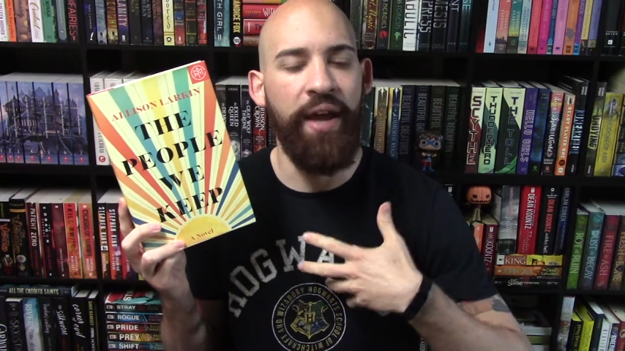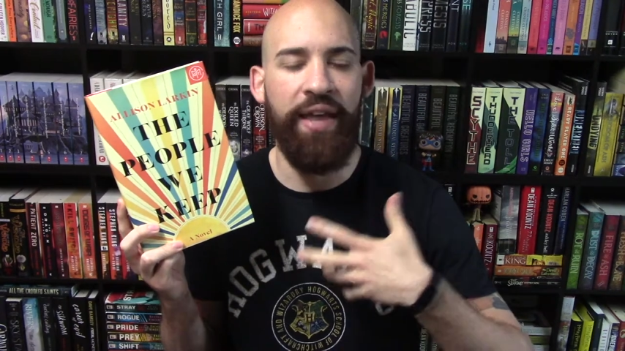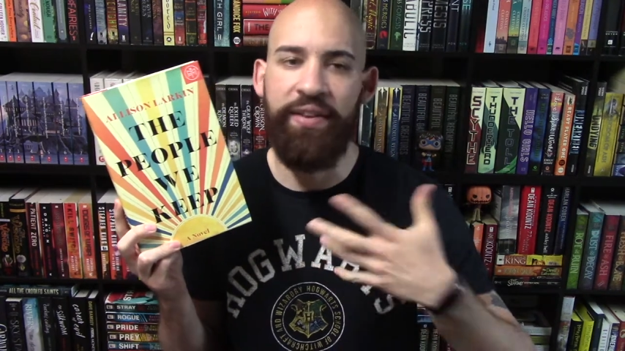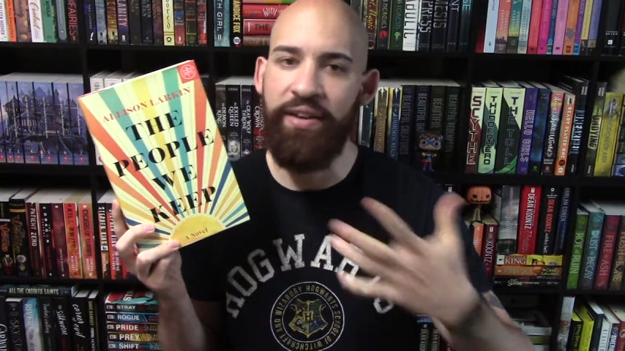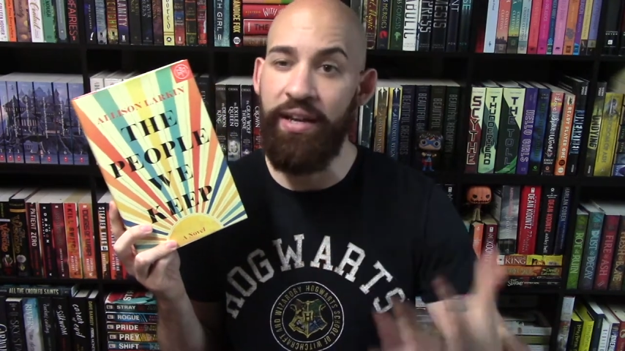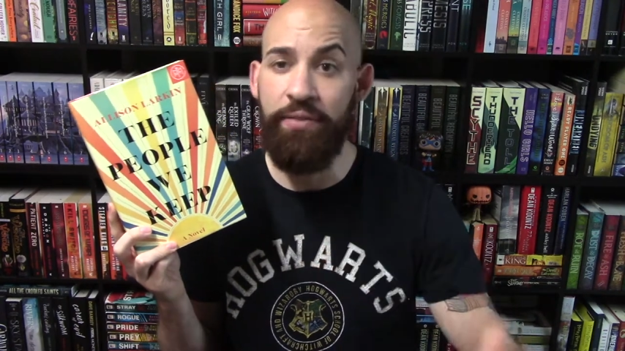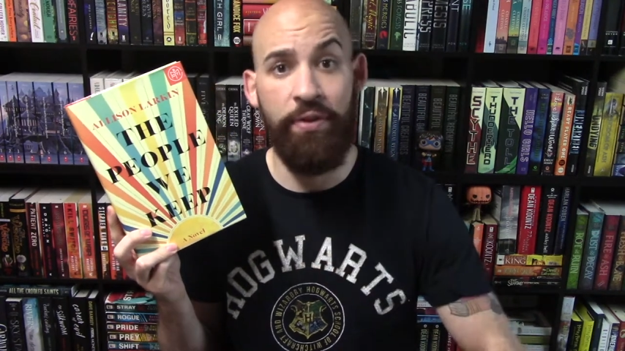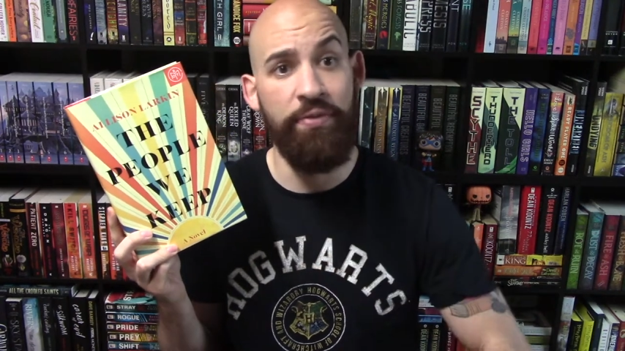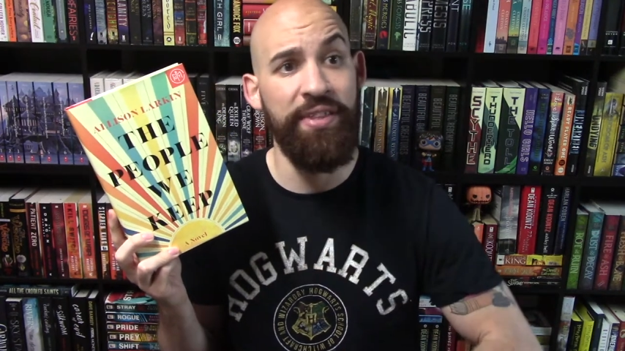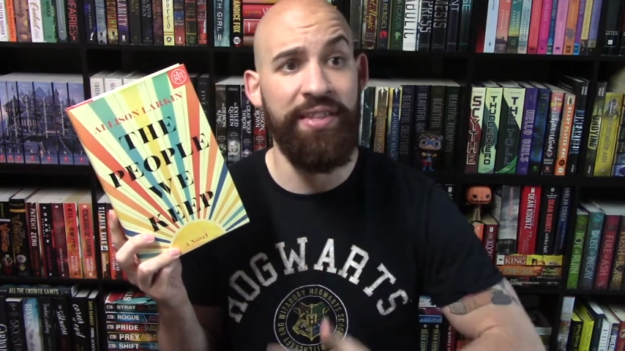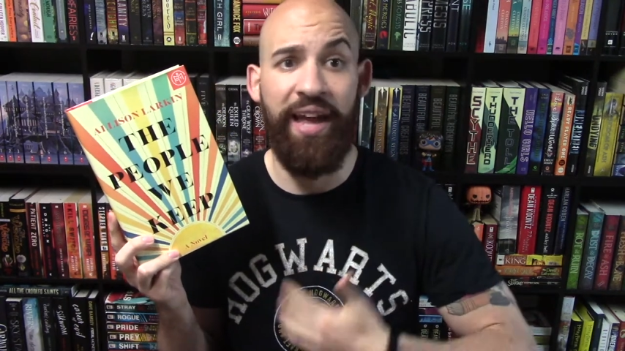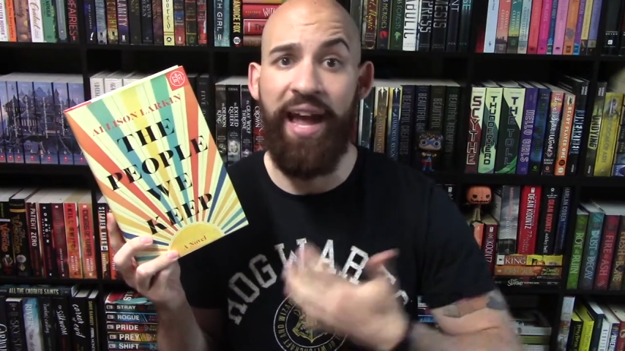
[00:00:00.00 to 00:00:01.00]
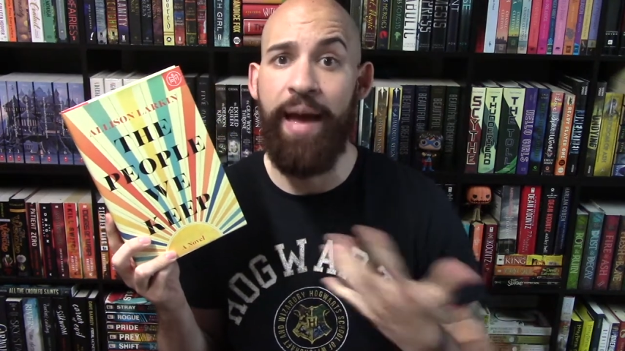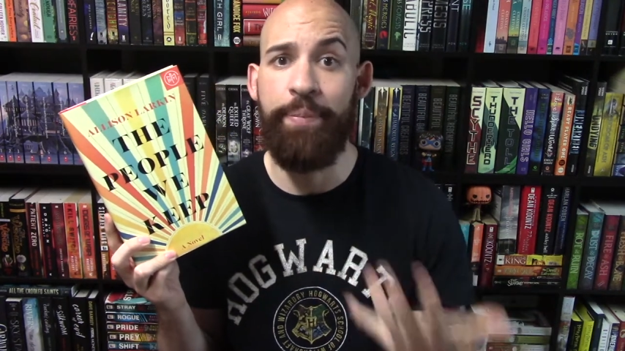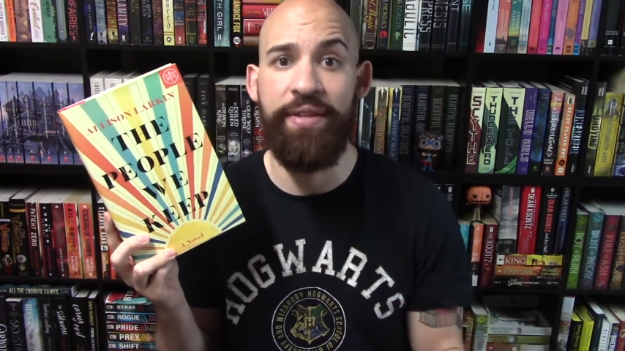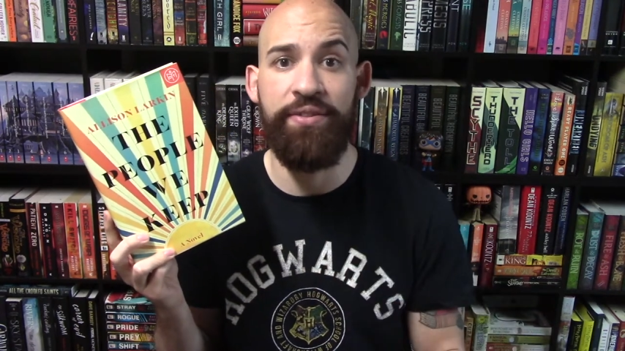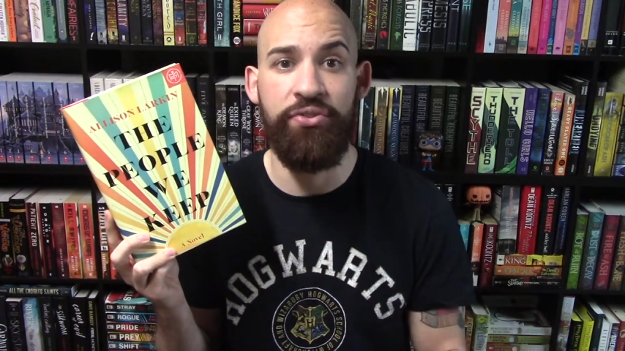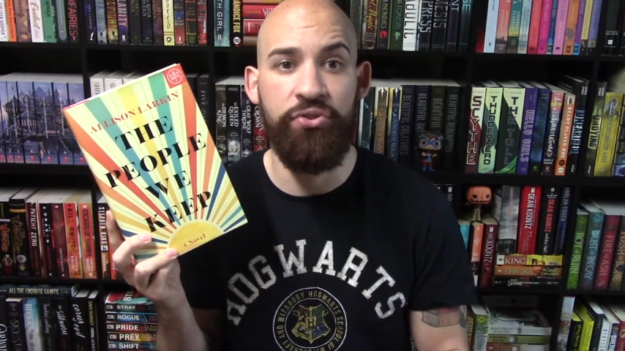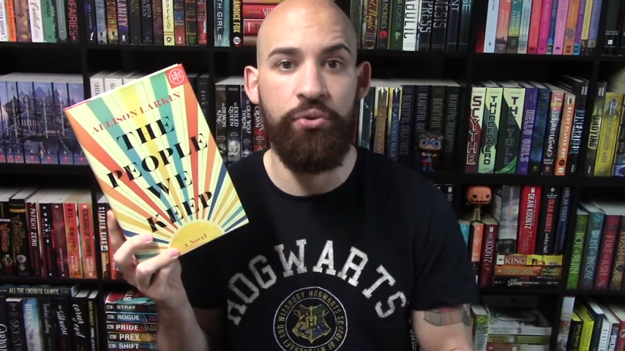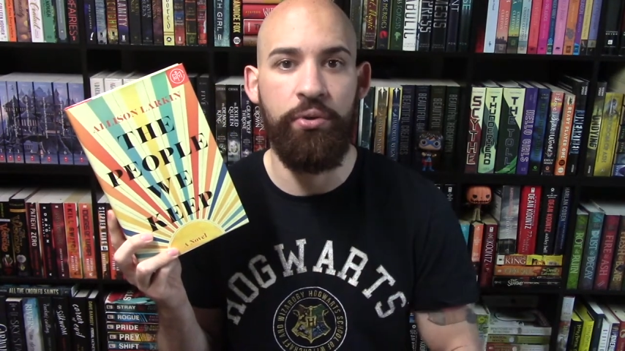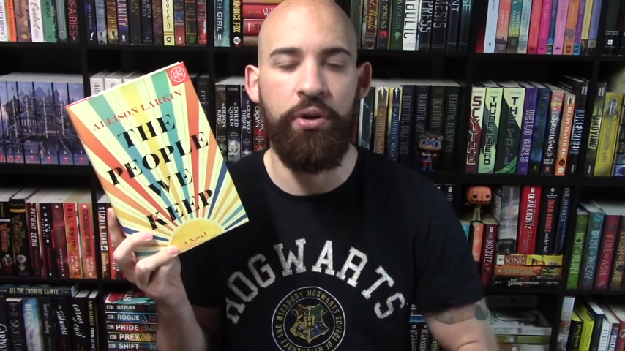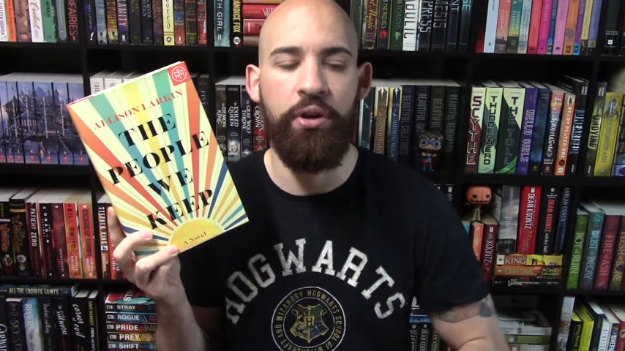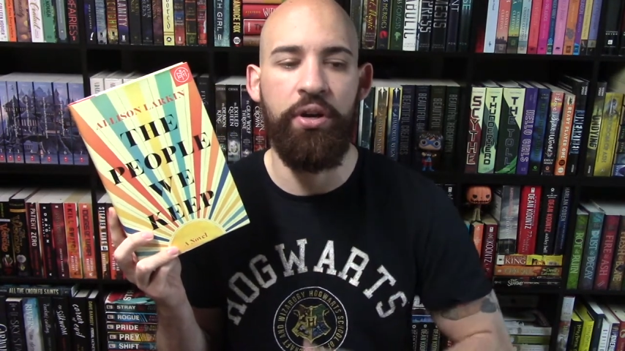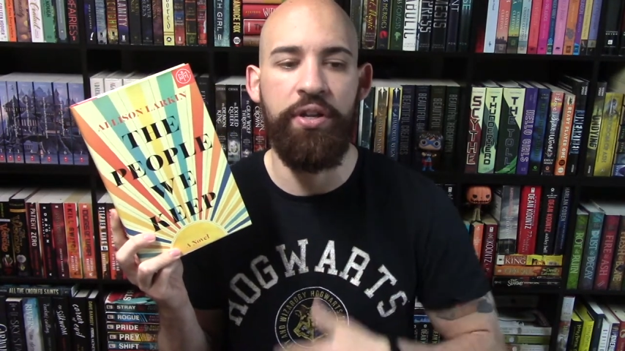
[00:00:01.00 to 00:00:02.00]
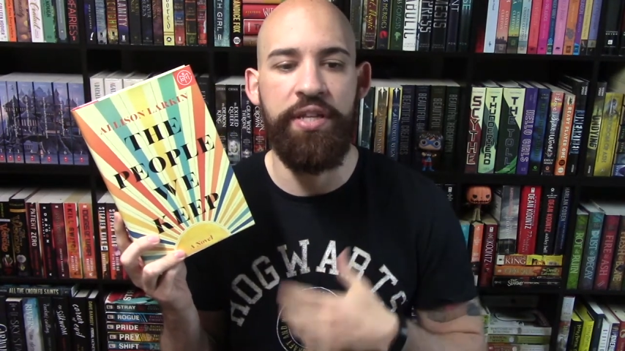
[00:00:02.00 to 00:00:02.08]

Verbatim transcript: and then kind of everything that happens to her,